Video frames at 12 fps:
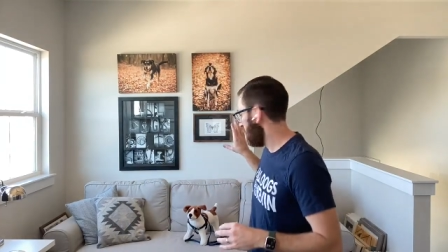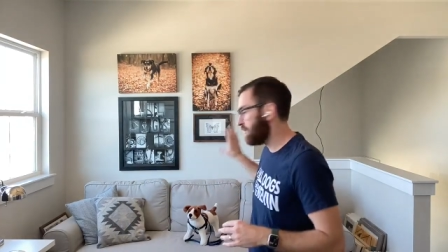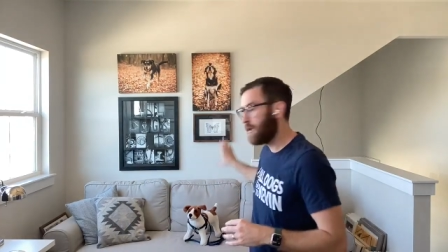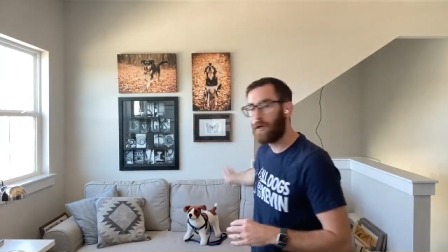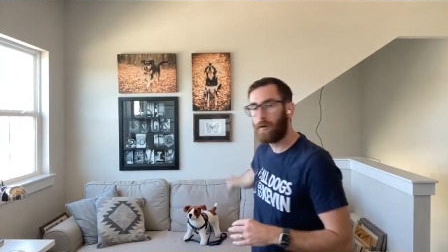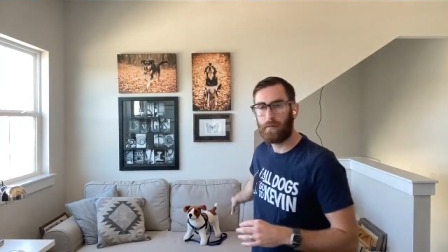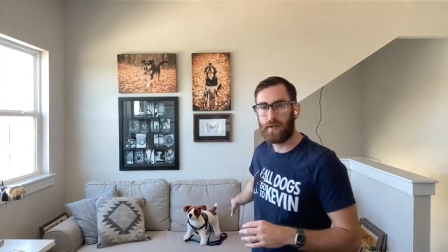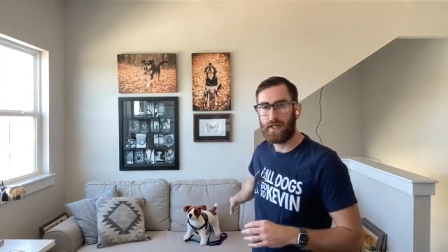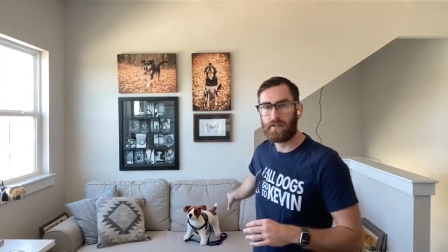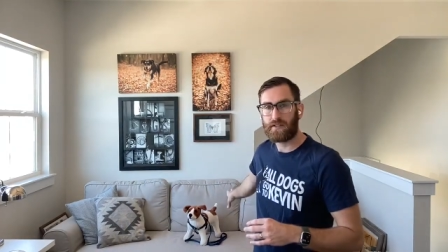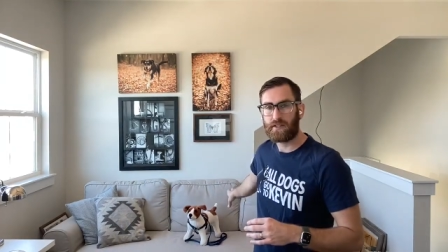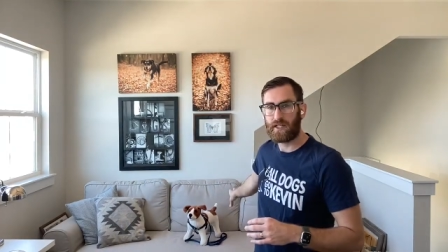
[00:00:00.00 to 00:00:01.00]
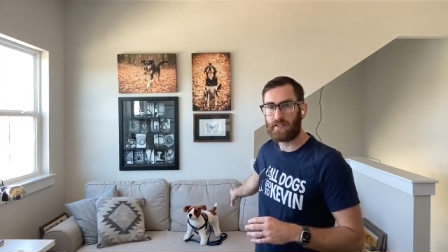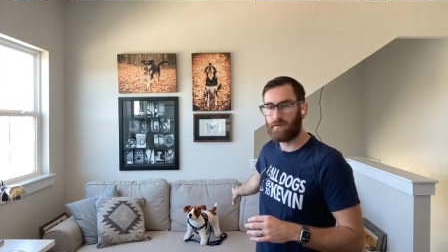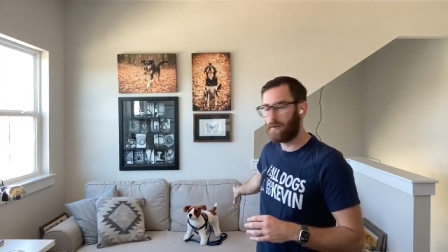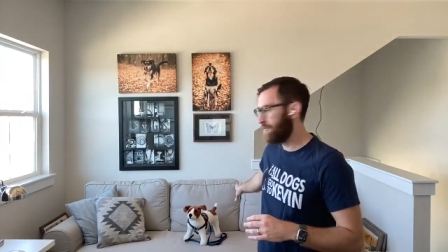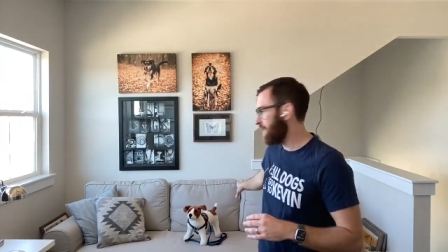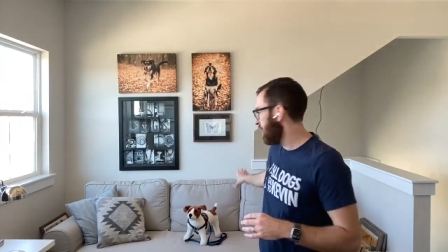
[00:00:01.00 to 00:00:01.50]
my dog would be
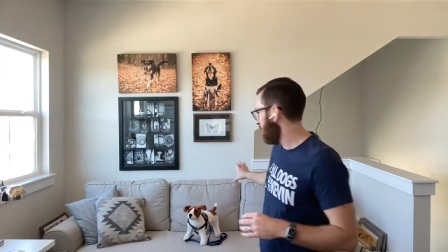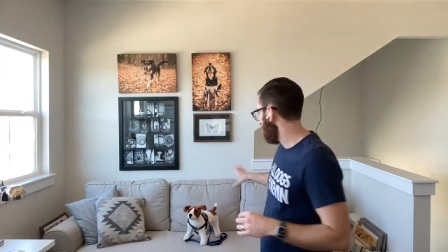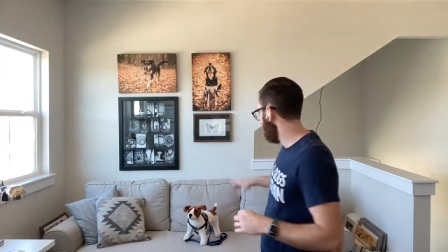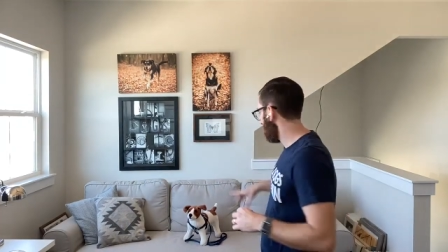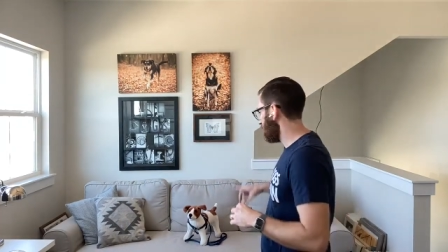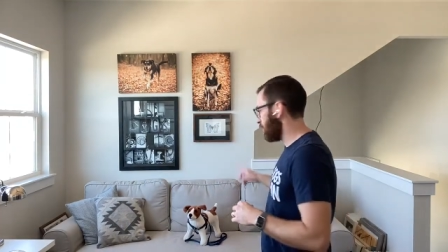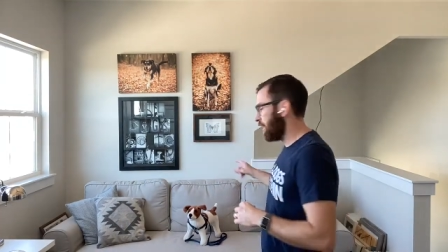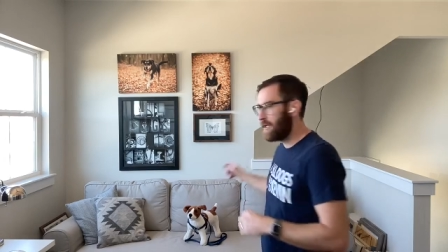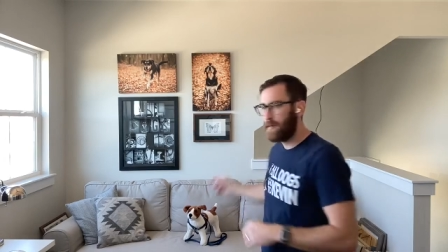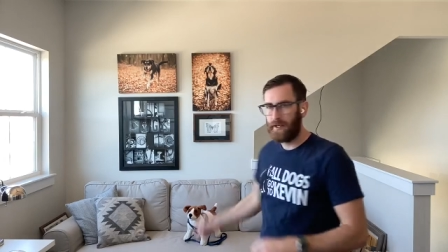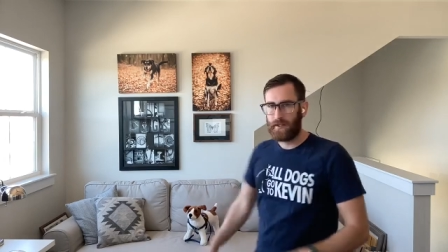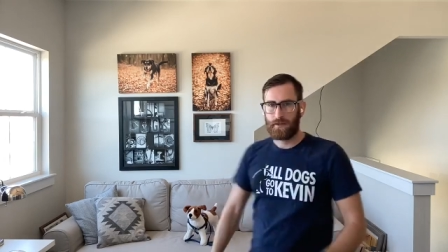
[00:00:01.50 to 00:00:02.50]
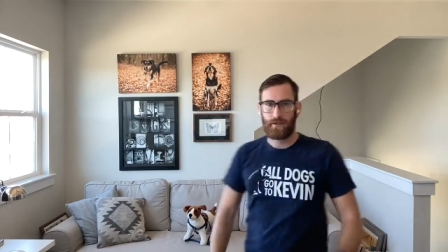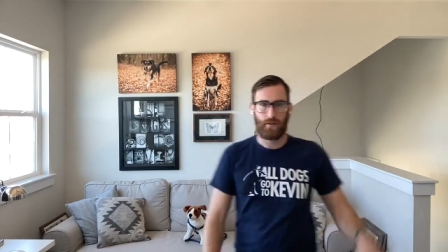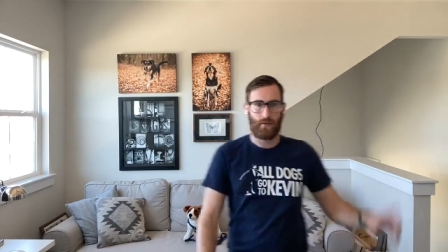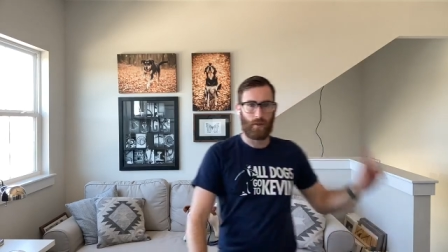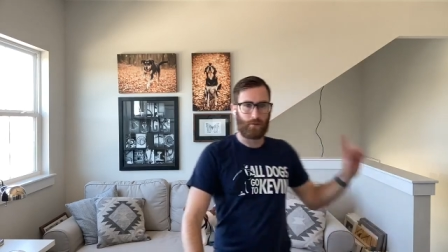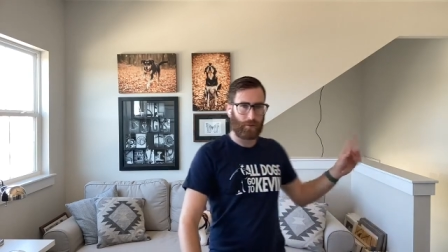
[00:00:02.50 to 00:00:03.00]
successful if I brought him
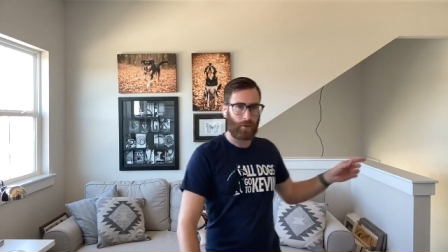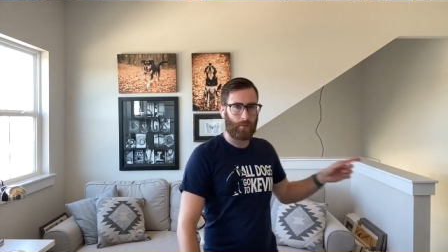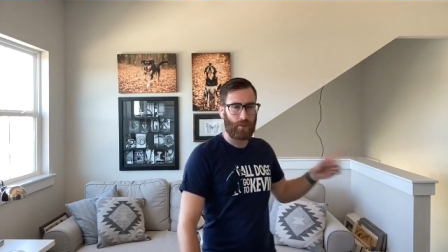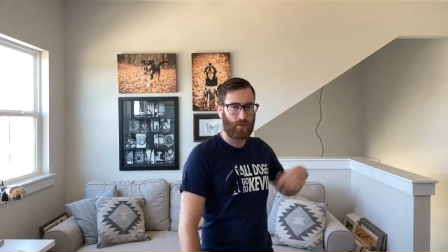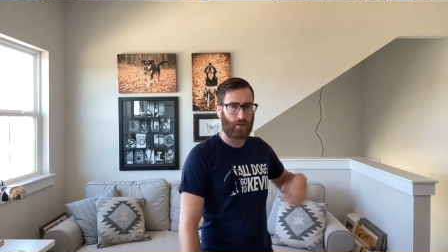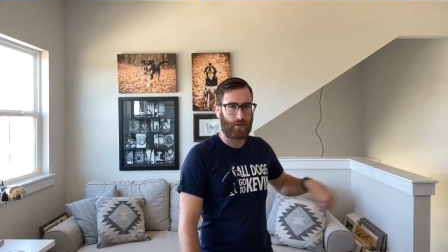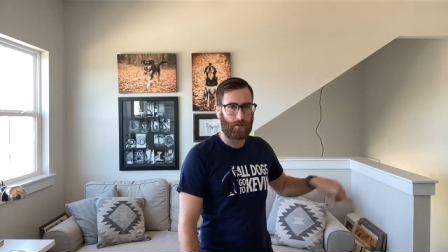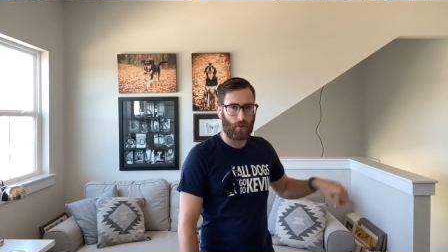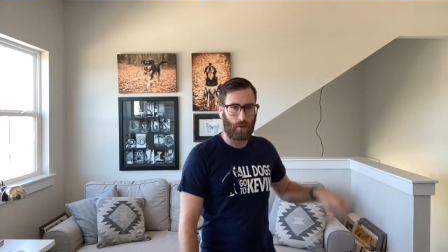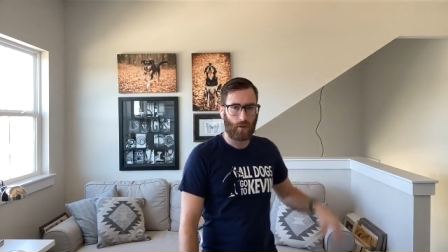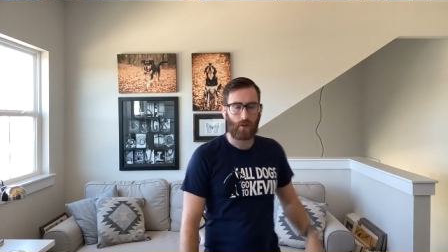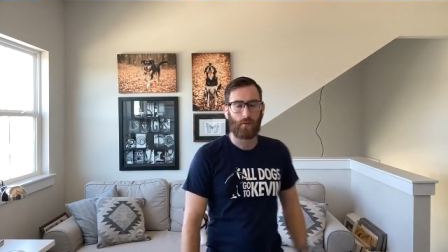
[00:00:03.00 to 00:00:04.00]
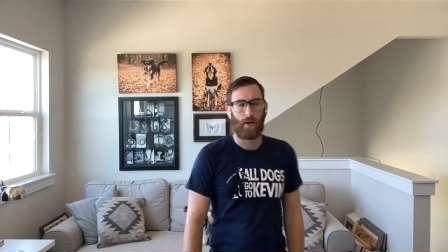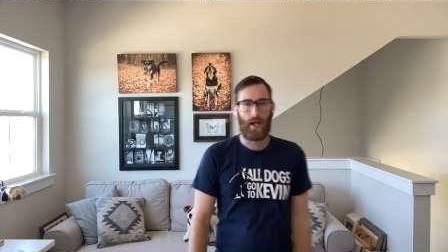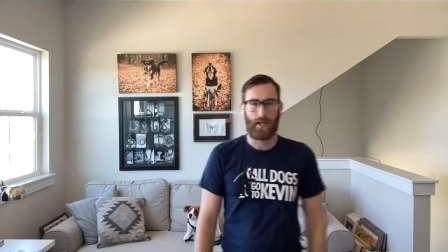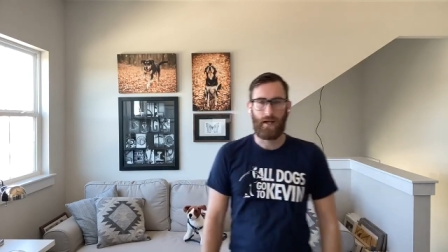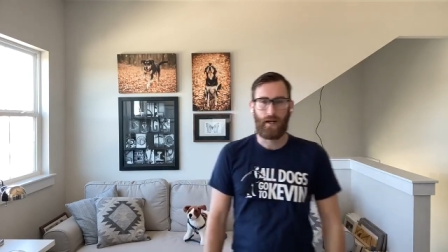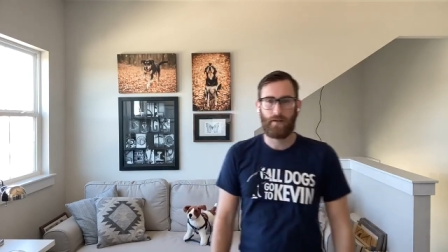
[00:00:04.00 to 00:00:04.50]
into a room, shut the door, we're
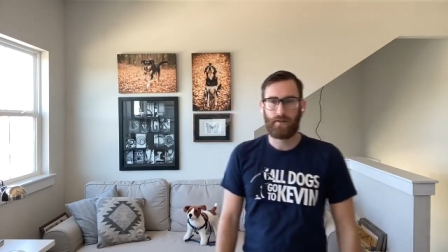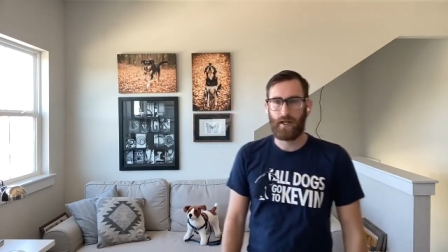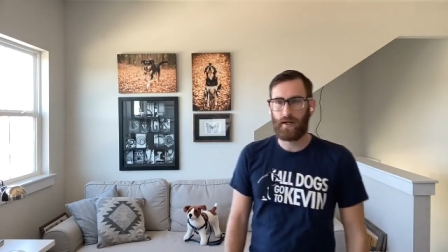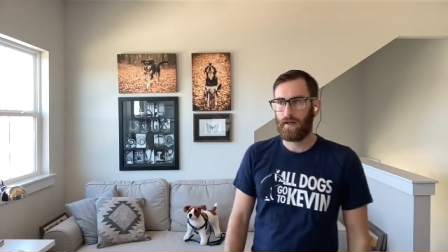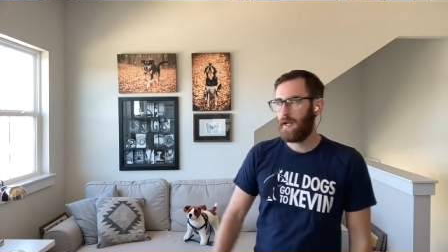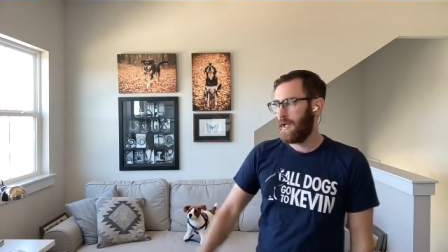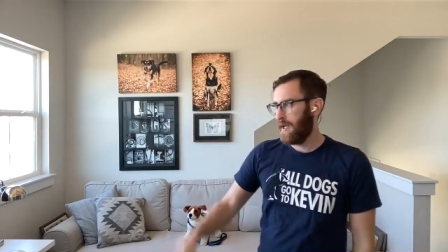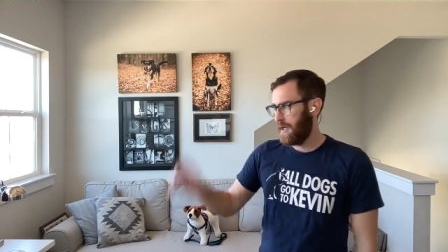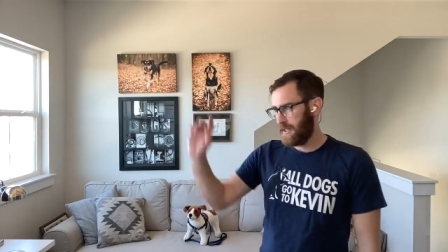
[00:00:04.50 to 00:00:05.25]
hanging out in there,